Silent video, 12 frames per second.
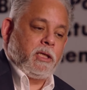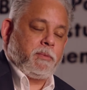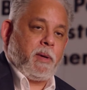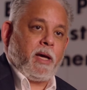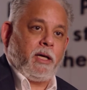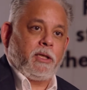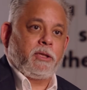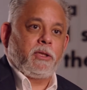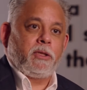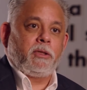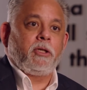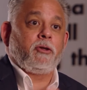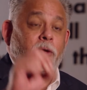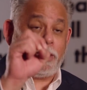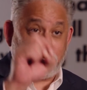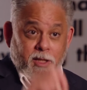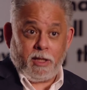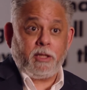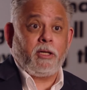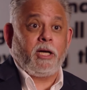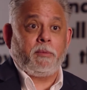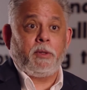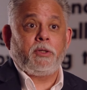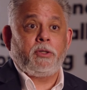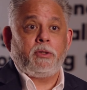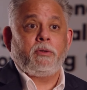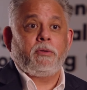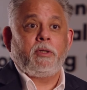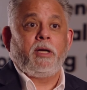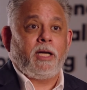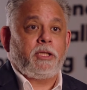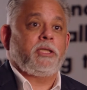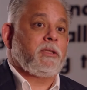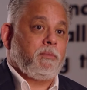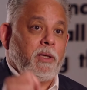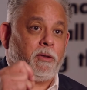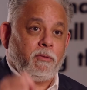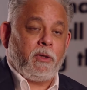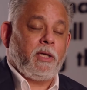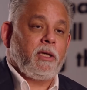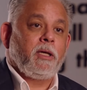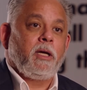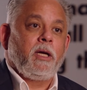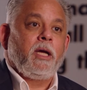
Spanish, the translated document too, not just be able to read it,